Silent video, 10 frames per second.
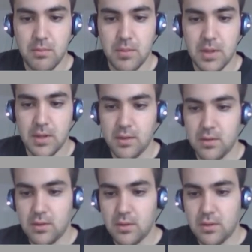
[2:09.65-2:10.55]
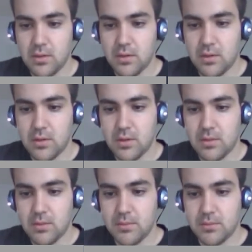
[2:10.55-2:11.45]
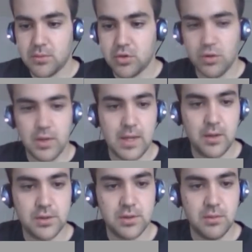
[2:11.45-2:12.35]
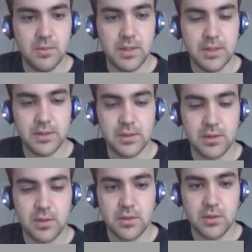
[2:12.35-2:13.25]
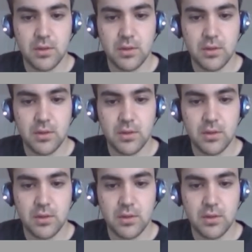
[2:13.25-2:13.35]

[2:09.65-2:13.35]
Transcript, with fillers: but I'm showing you how it's a little bit easier.